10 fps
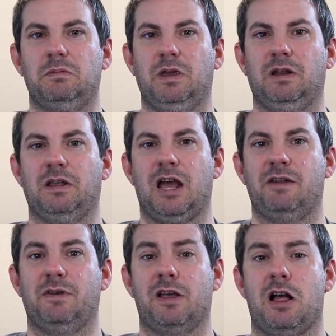in kind
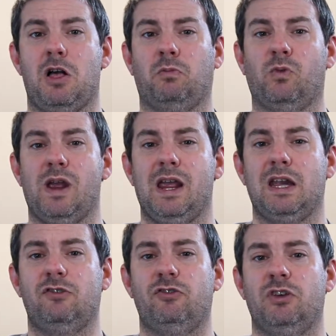of a calm
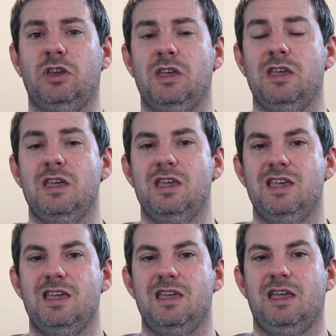rage
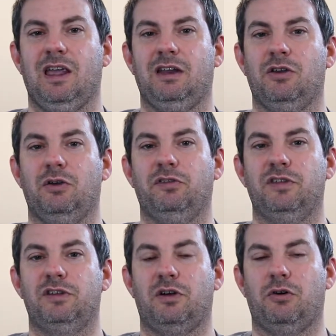and goes
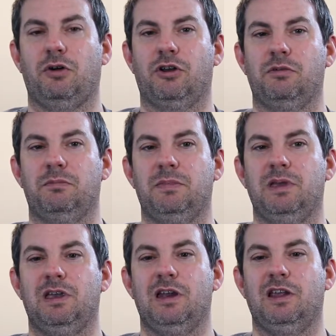into Arkham,
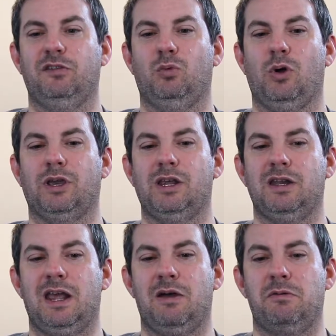and he's walking
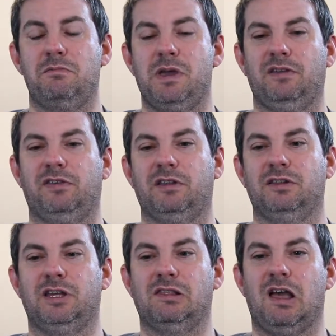down
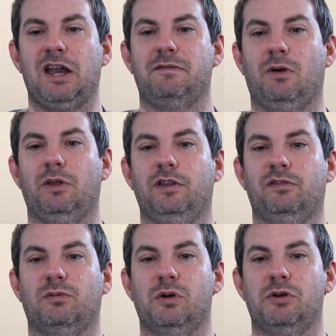basically a line of all
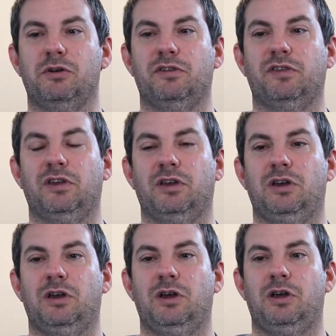his rogues,
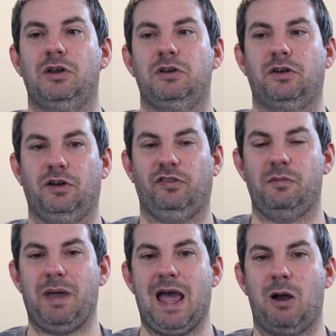turns
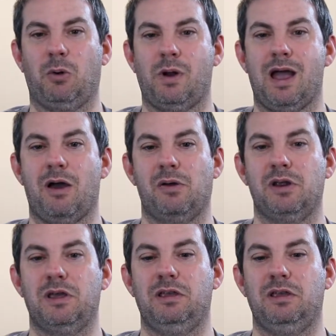the power out,